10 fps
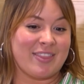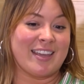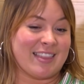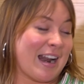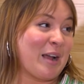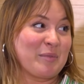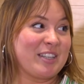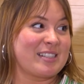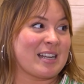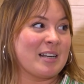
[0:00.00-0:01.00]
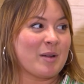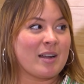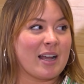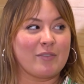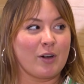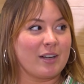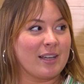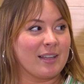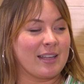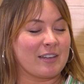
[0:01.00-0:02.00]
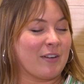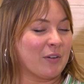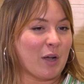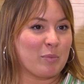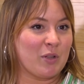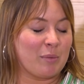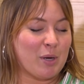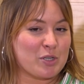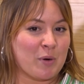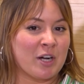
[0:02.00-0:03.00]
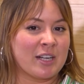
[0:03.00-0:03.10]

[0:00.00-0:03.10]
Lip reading: thing that I'm really excited about. I've already like found a couple on Poshmark.